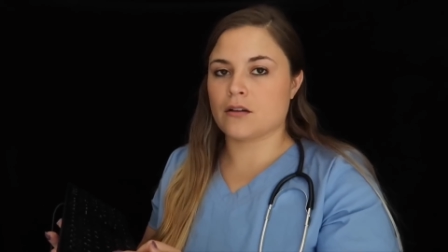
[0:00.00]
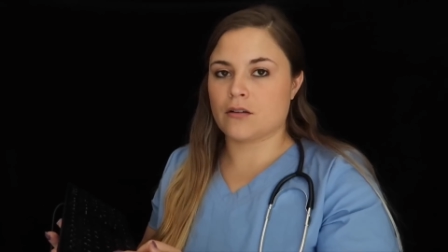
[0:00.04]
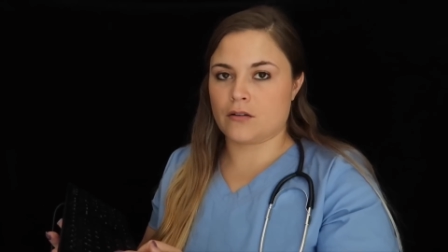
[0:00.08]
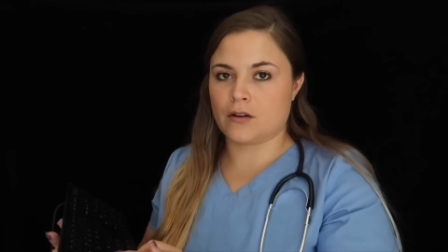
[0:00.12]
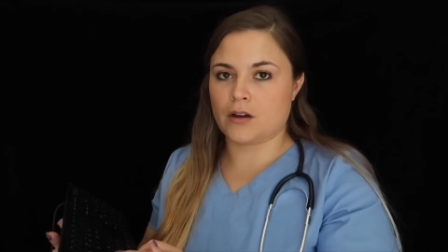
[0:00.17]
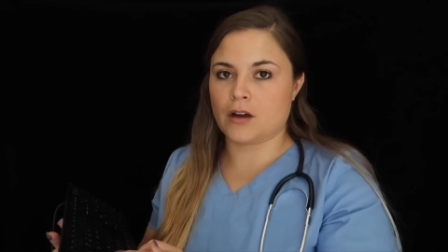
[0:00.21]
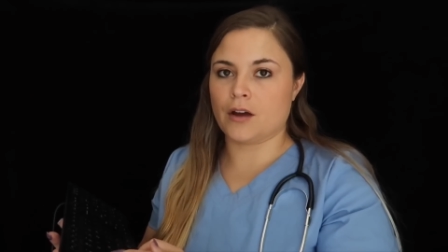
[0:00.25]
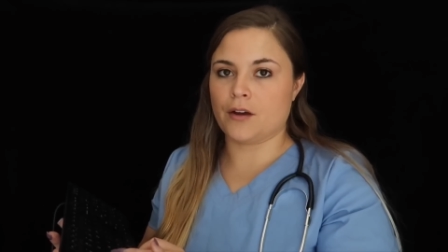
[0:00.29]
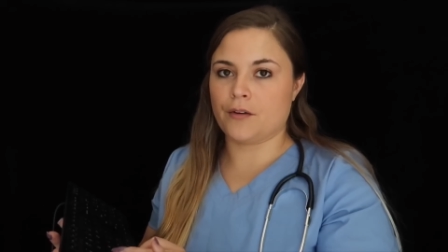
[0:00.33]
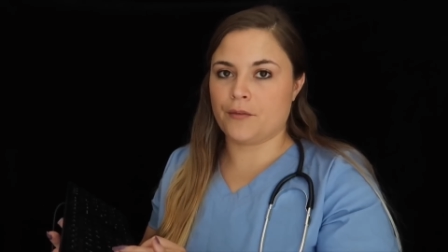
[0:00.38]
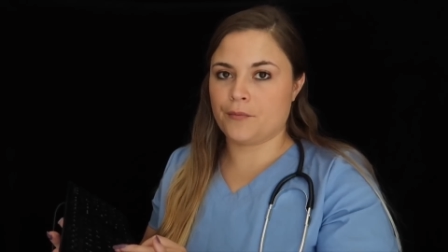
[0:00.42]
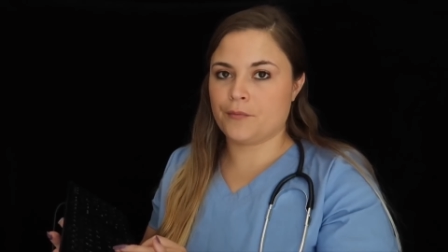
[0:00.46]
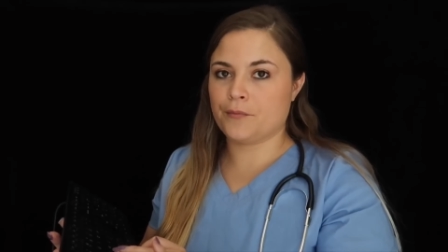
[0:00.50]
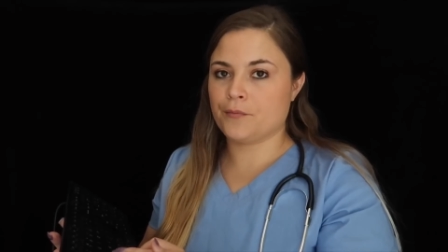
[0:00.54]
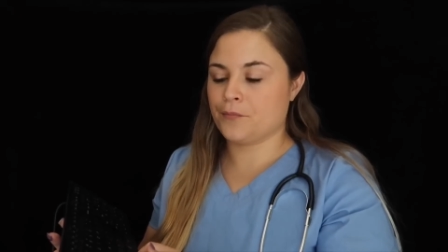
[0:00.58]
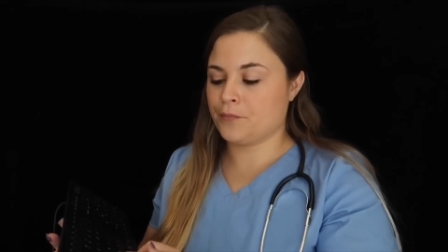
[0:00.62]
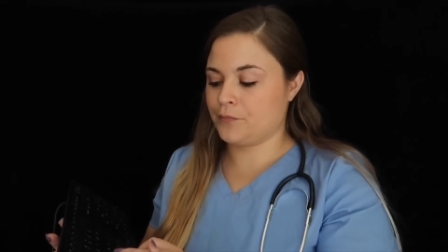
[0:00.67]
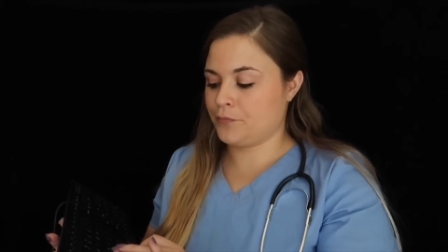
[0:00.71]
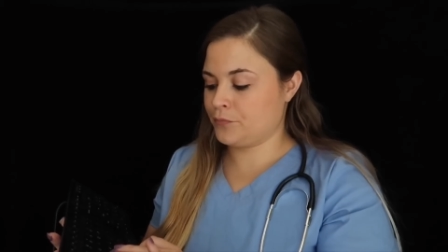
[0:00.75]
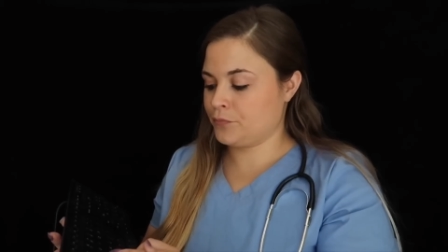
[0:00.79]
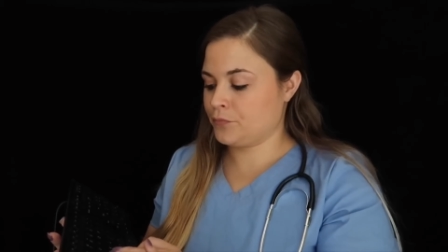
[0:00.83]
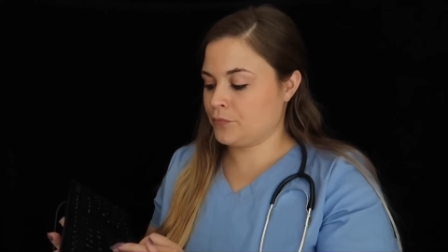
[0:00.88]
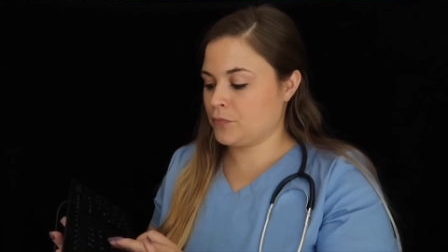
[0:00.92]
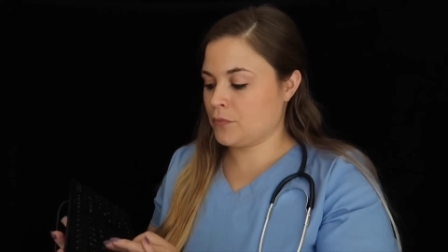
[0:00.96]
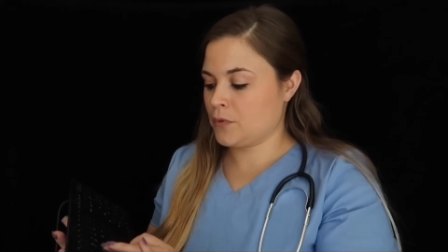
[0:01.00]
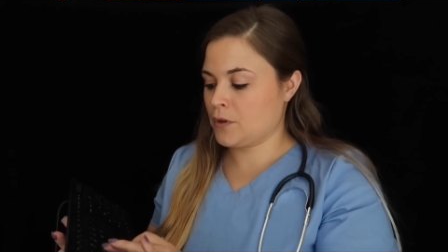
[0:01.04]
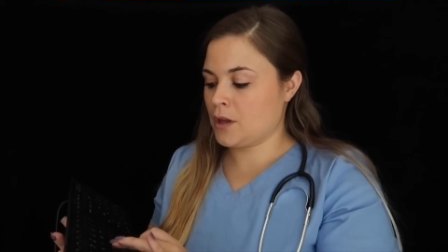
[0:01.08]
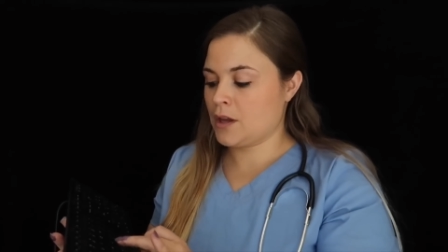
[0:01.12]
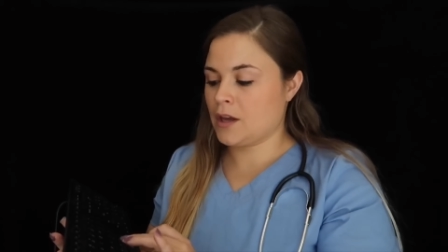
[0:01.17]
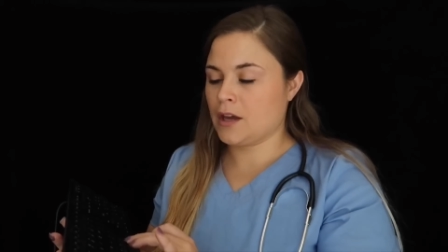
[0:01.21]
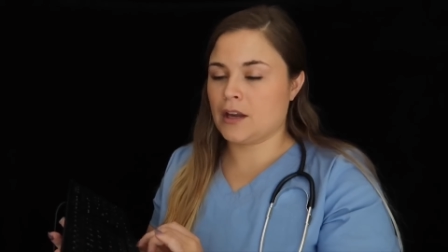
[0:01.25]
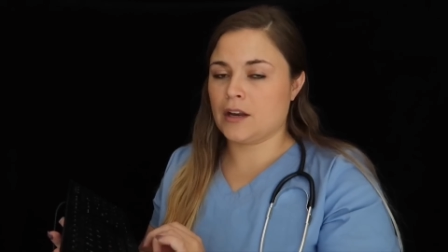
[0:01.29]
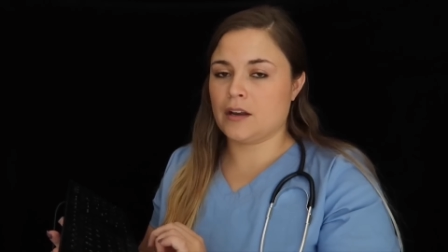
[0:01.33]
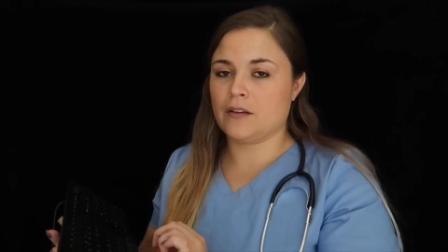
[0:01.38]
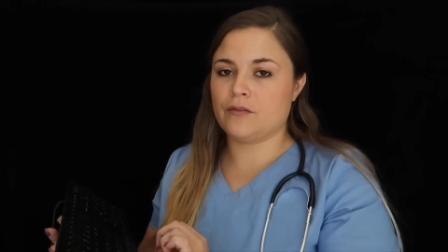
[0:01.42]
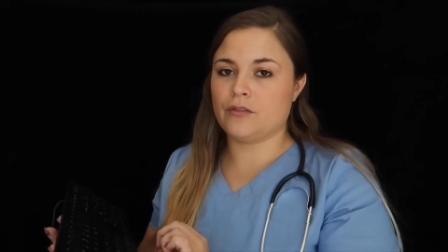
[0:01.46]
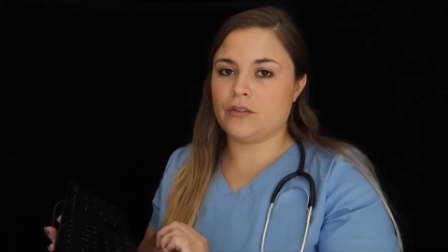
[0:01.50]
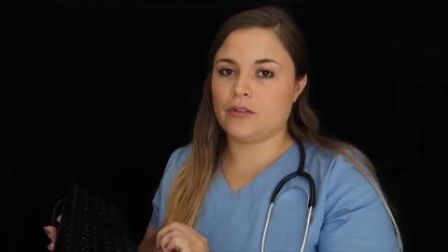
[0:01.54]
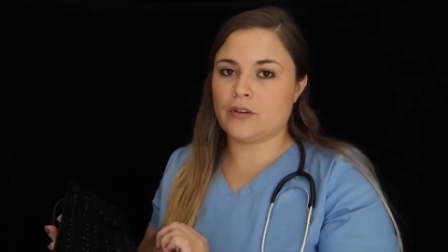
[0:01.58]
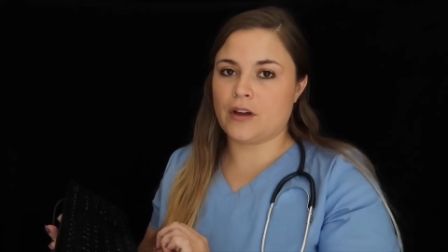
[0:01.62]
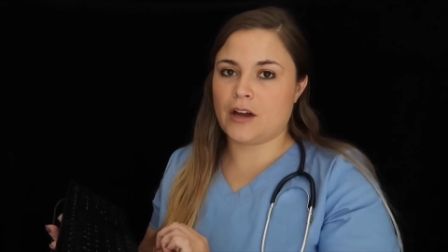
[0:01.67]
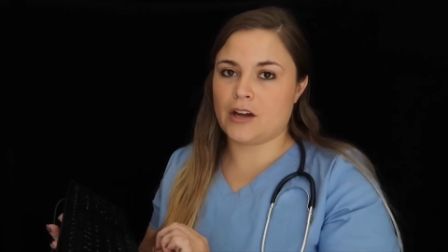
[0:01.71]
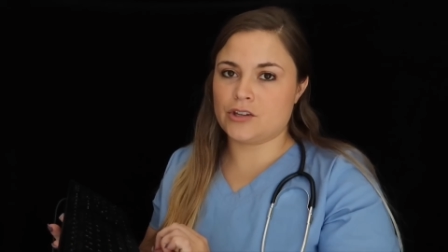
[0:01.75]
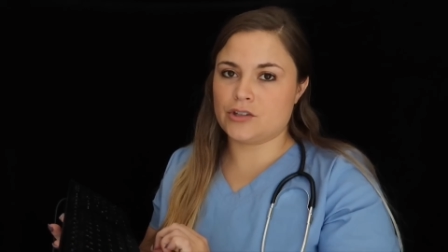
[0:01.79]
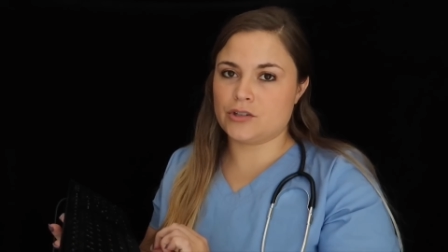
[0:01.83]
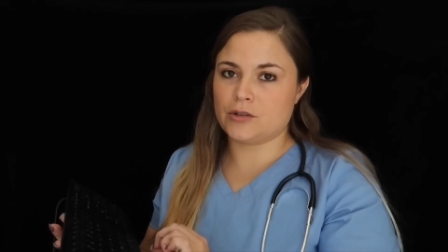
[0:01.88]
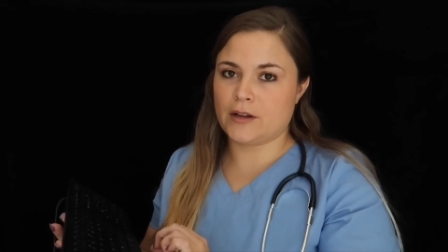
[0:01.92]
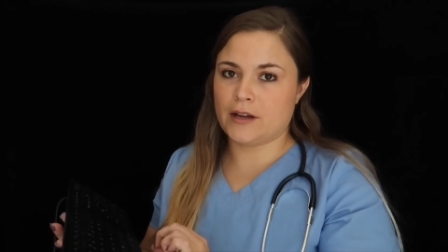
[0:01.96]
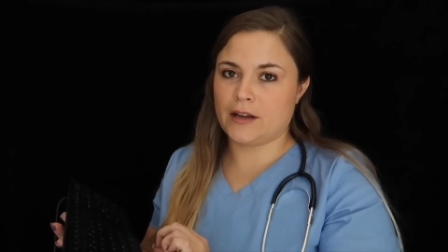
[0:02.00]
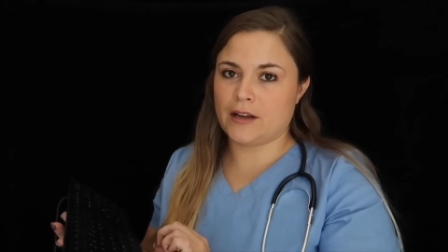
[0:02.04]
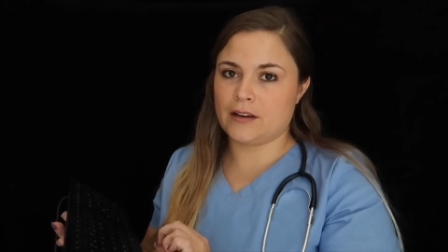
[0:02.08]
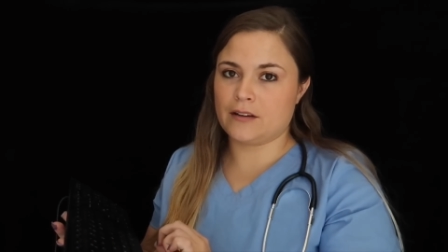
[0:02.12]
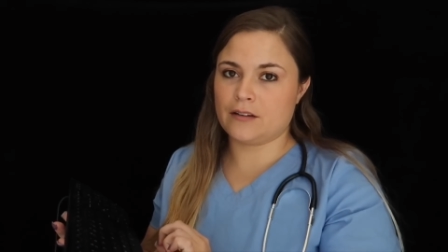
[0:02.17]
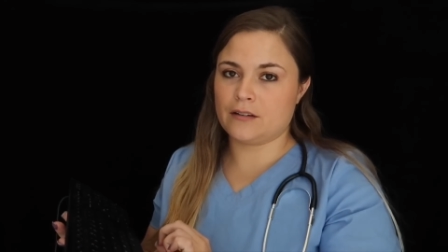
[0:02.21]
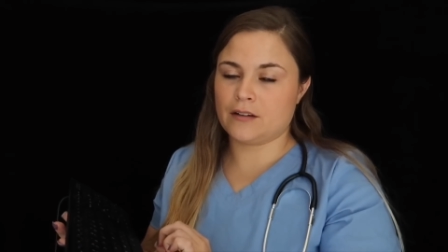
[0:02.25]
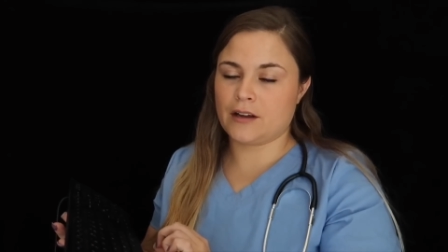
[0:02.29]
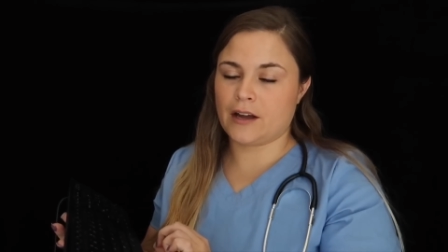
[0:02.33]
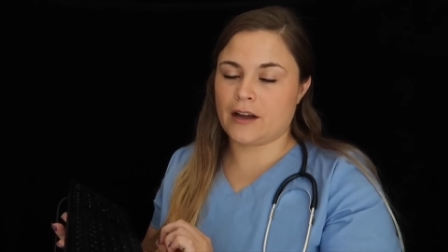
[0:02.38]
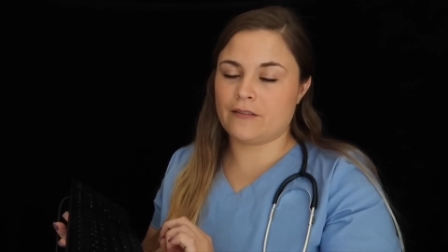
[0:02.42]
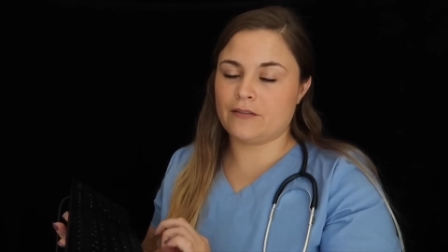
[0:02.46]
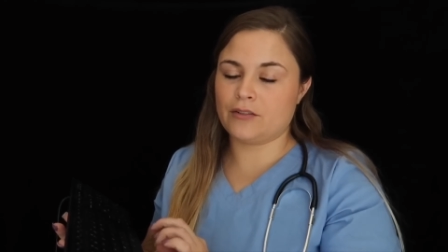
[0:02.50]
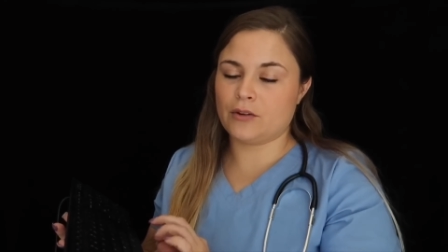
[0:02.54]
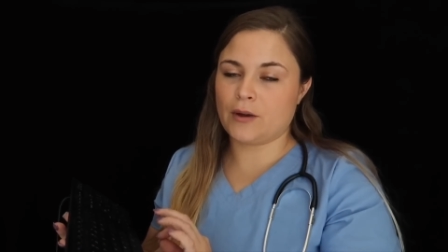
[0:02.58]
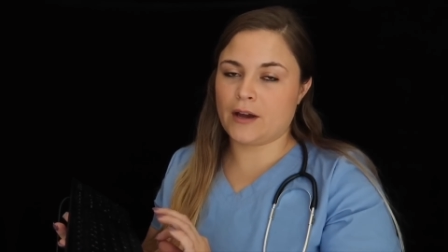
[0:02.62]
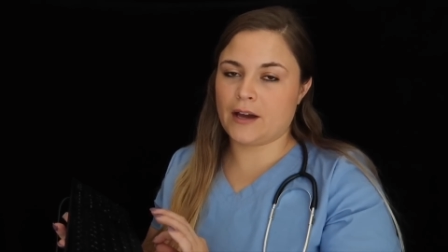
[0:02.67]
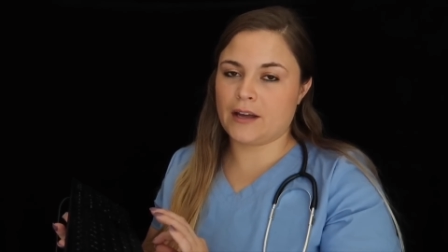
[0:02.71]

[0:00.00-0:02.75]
Okay. And have you